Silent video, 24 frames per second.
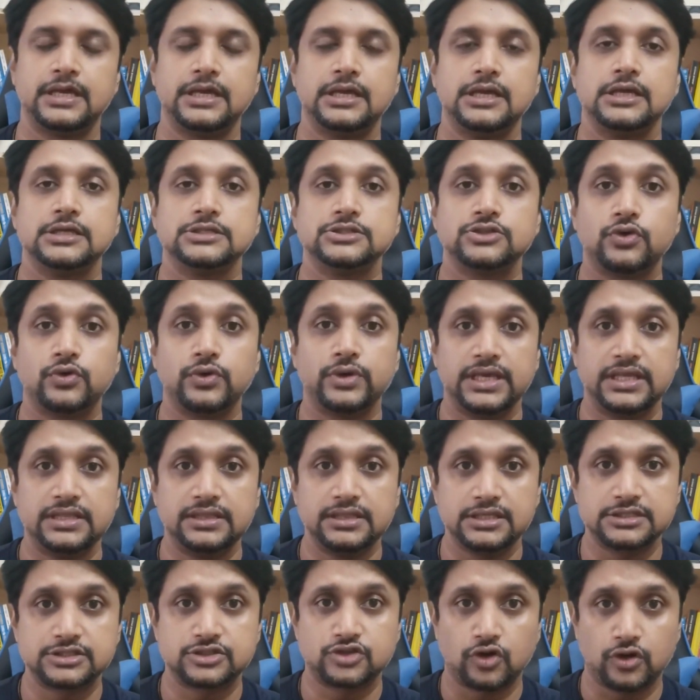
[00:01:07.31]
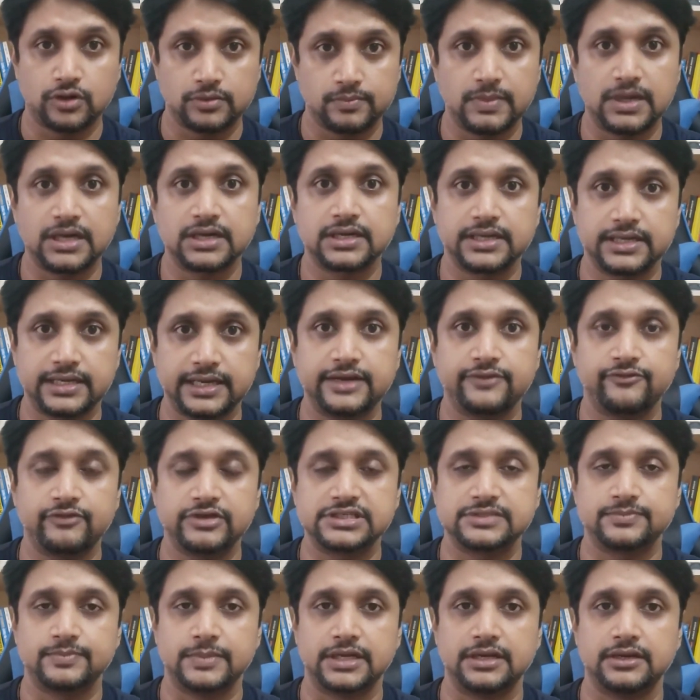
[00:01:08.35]
So in the stock market
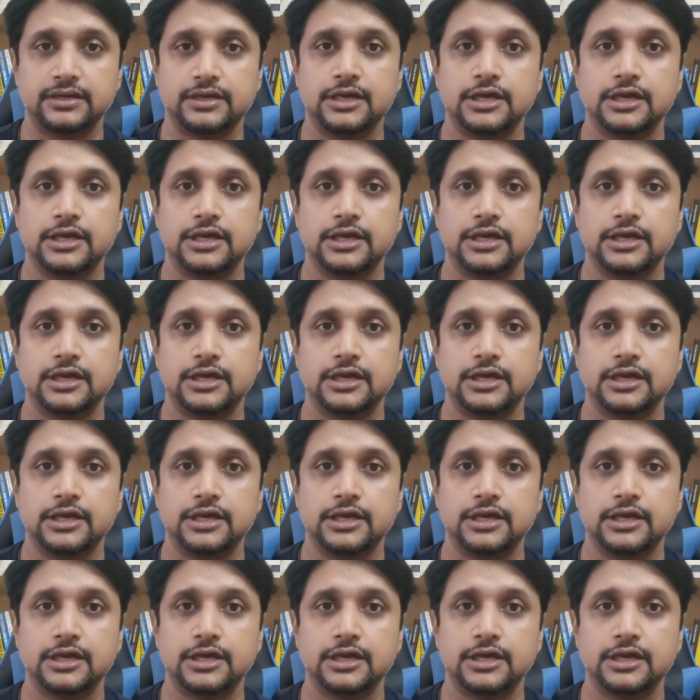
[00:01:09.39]
investment,